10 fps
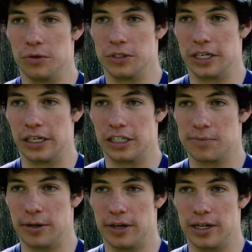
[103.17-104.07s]
skiing
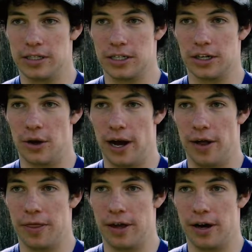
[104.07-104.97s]
experience to go
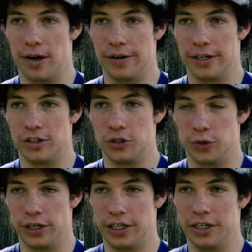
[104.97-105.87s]
out there and
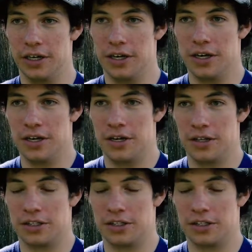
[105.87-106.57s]
enjoy the